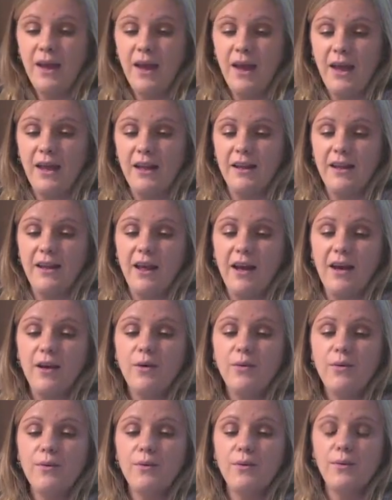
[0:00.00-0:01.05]
And
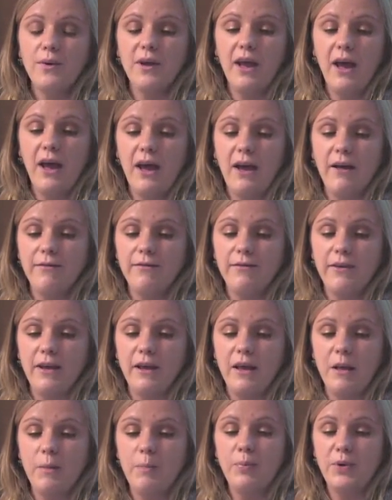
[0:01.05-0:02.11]
now we have
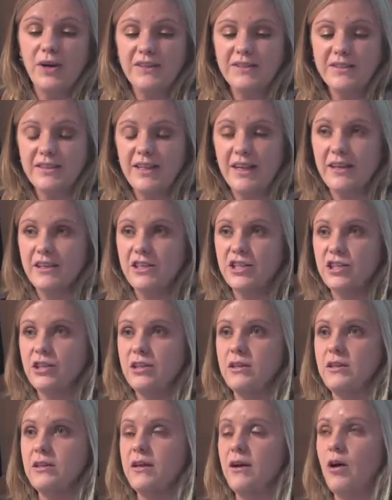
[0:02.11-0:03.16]
a
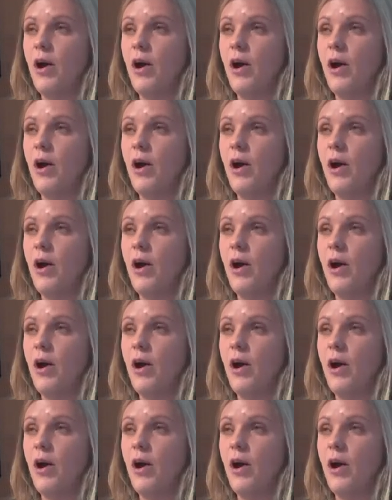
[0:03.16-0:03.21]
presidential,